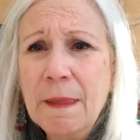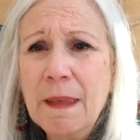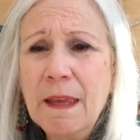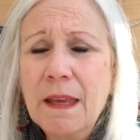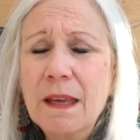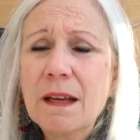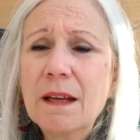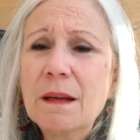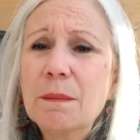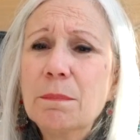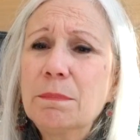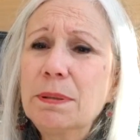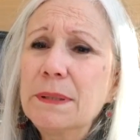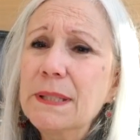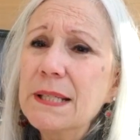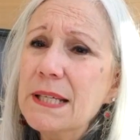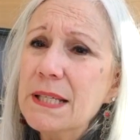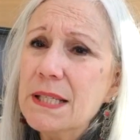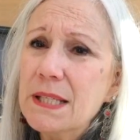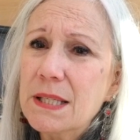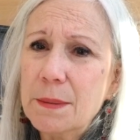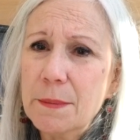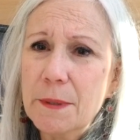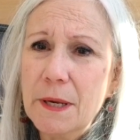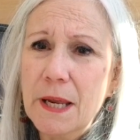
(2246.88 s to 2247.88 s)
Please
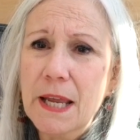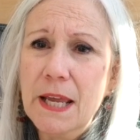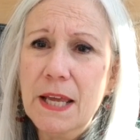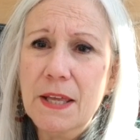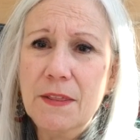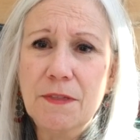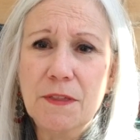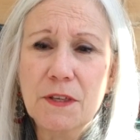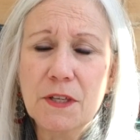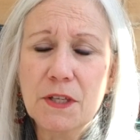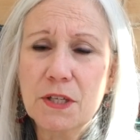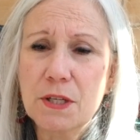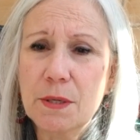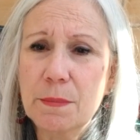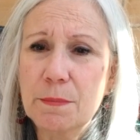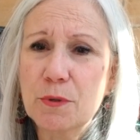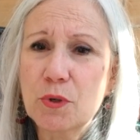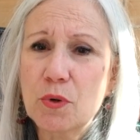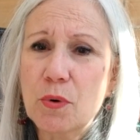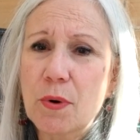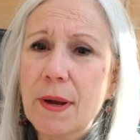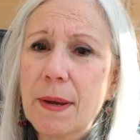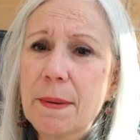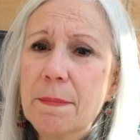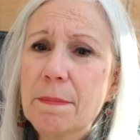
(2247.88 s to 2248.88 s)
hit the subscribe
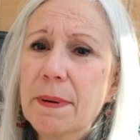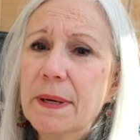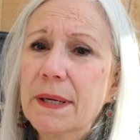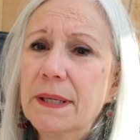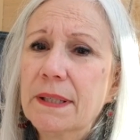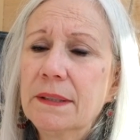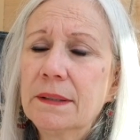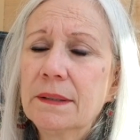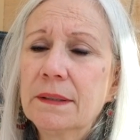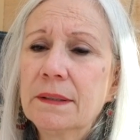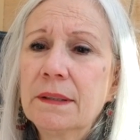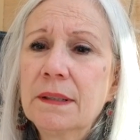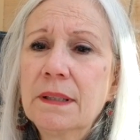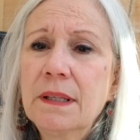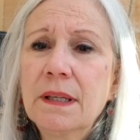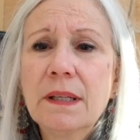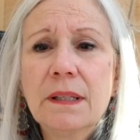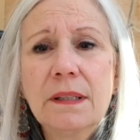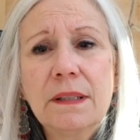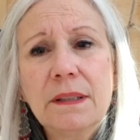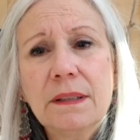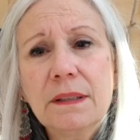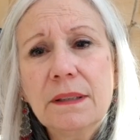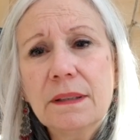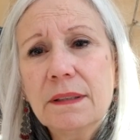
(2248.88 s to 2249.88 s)
button.
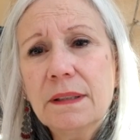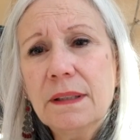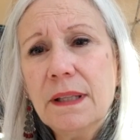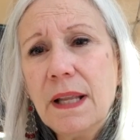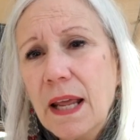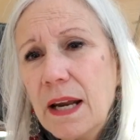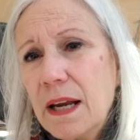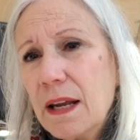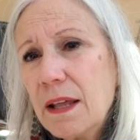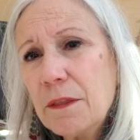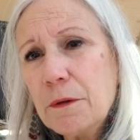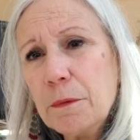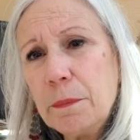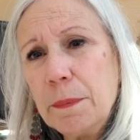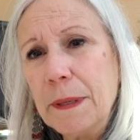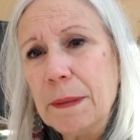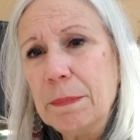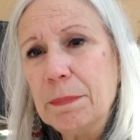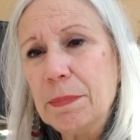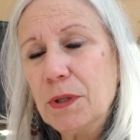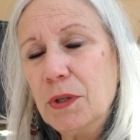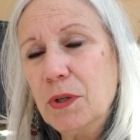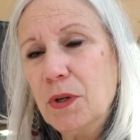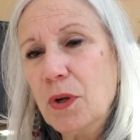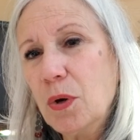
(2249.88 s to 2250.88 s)
Let other people
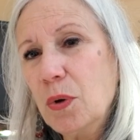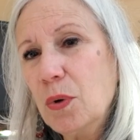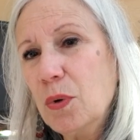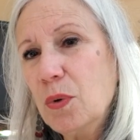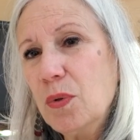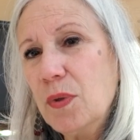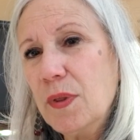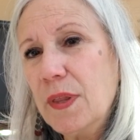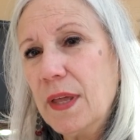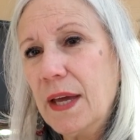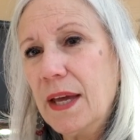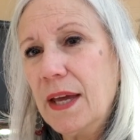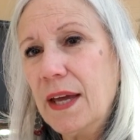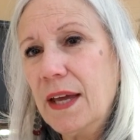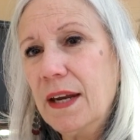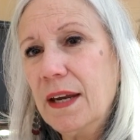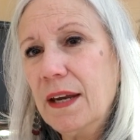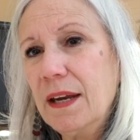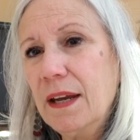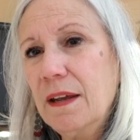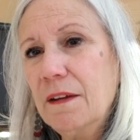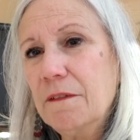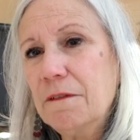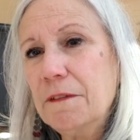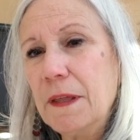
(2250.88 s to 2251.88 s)
know that if
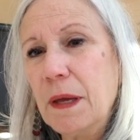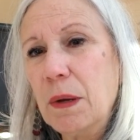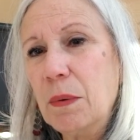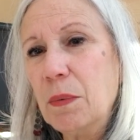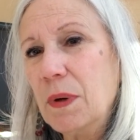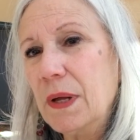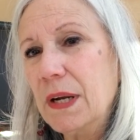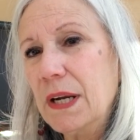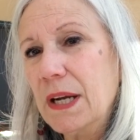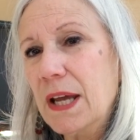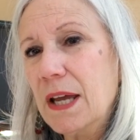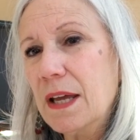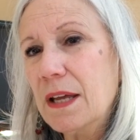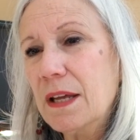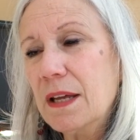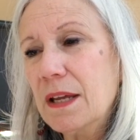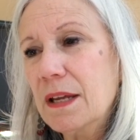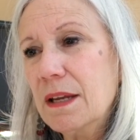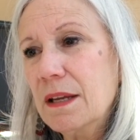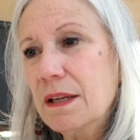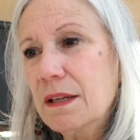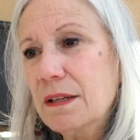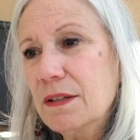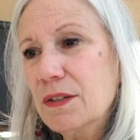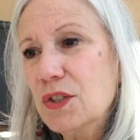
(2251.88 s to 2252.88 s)
they want to
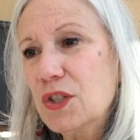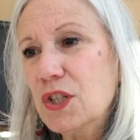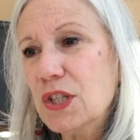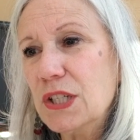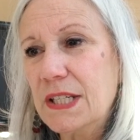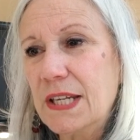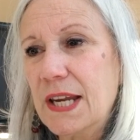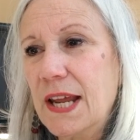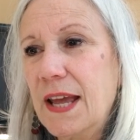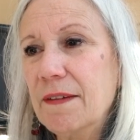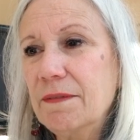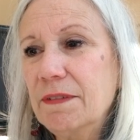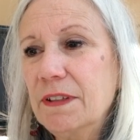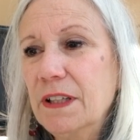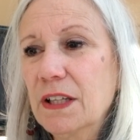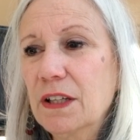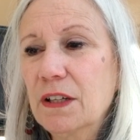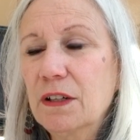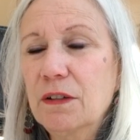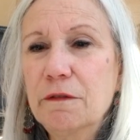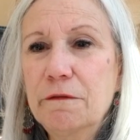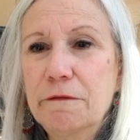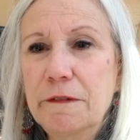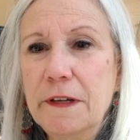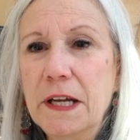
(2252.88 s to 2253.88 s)
just have a little
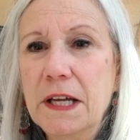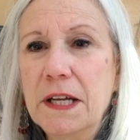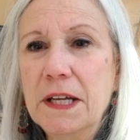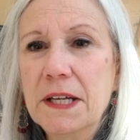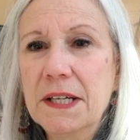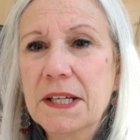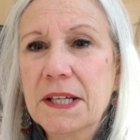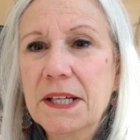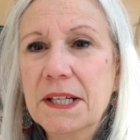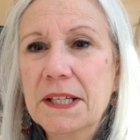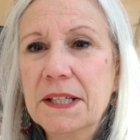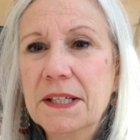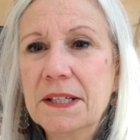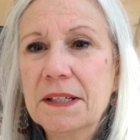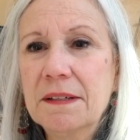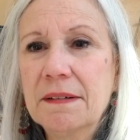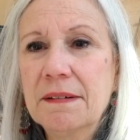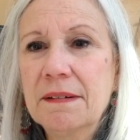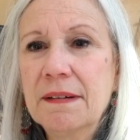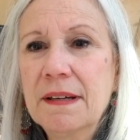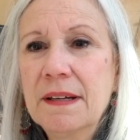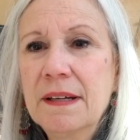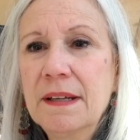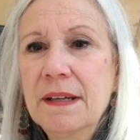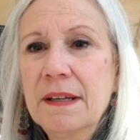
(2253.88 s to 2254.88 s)
fun and
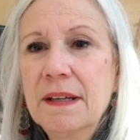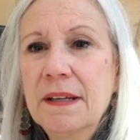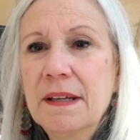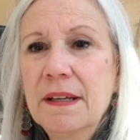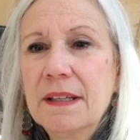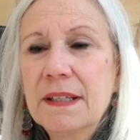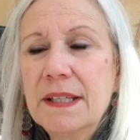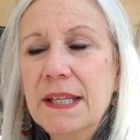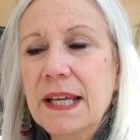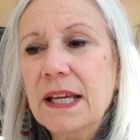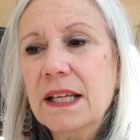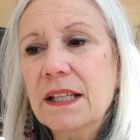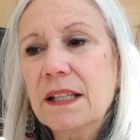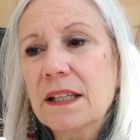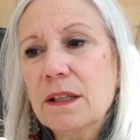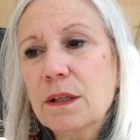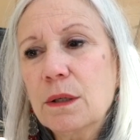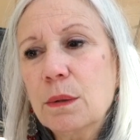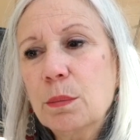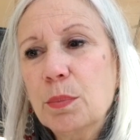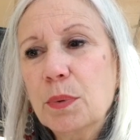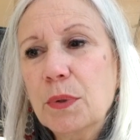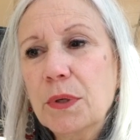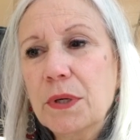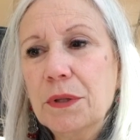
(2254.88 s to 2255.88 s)
take a little
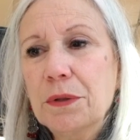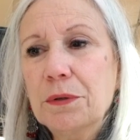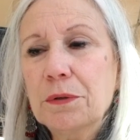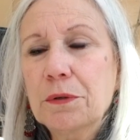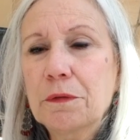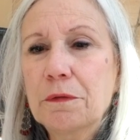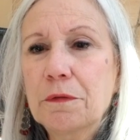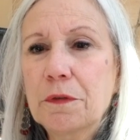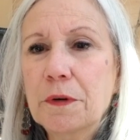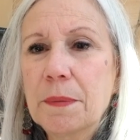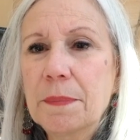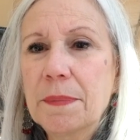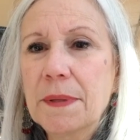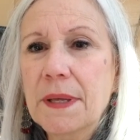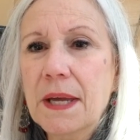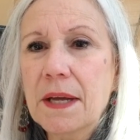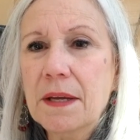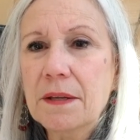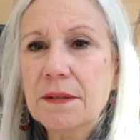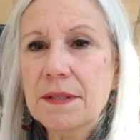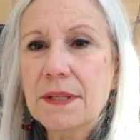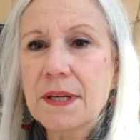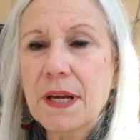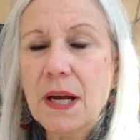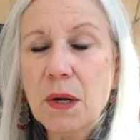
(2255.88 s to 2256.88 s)
breather from the
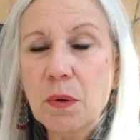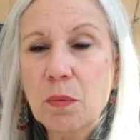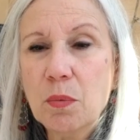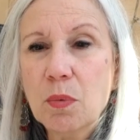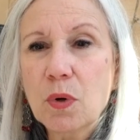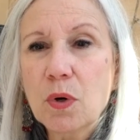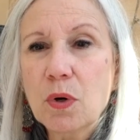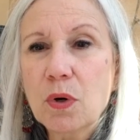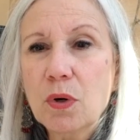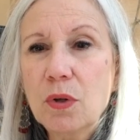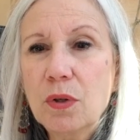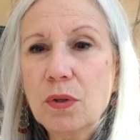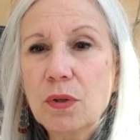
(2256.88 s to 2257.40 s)
outside world,